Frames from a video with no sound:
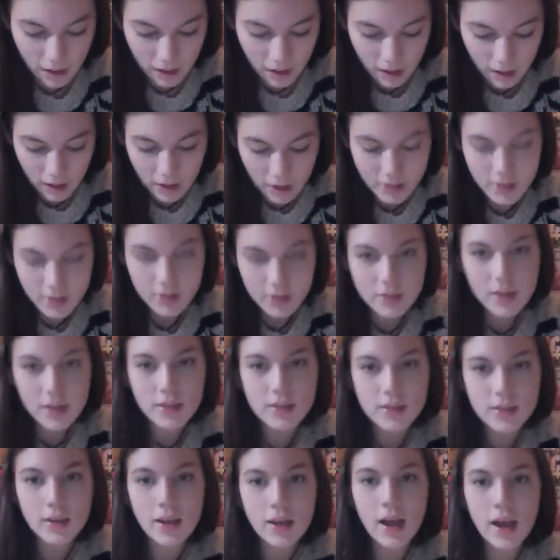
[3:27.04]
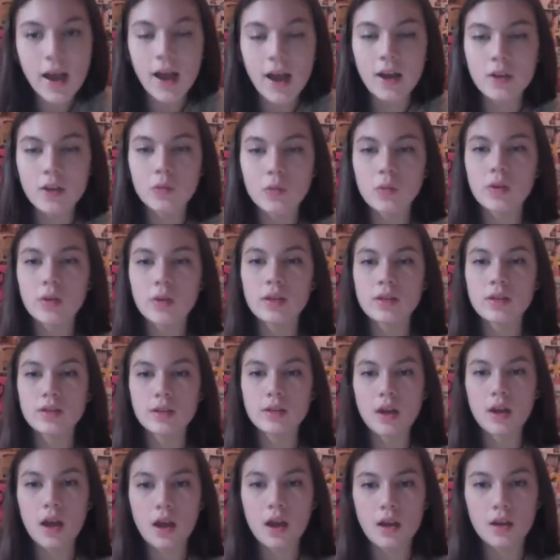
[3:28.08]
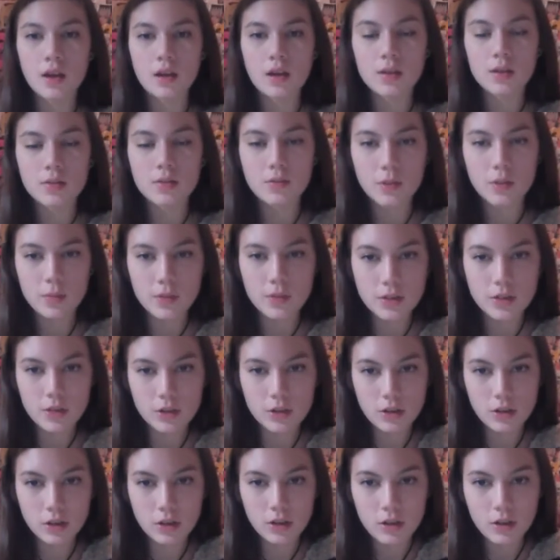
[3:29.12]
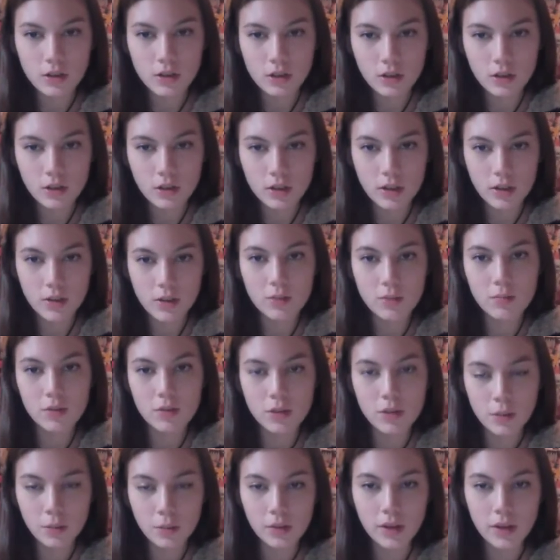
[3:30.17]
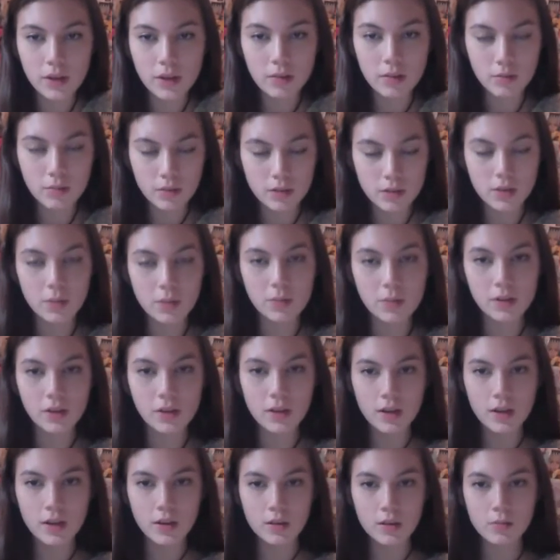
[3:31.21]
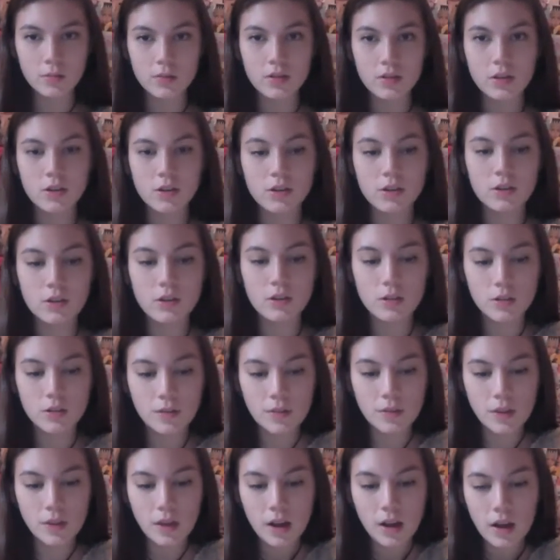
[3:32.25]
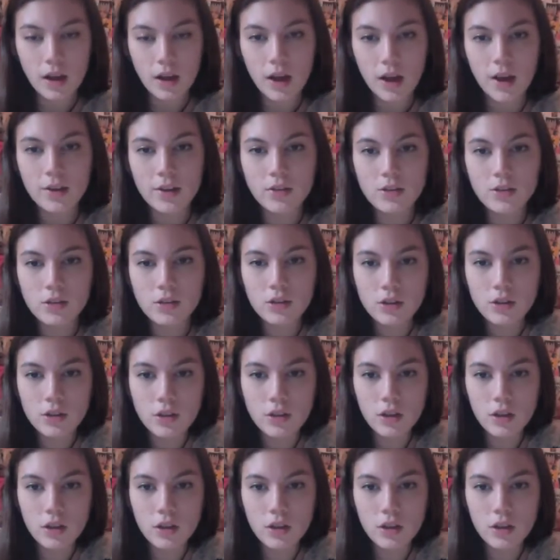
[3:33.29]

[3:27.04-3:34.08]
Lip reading: A success I had was the material and manipulating the material. I took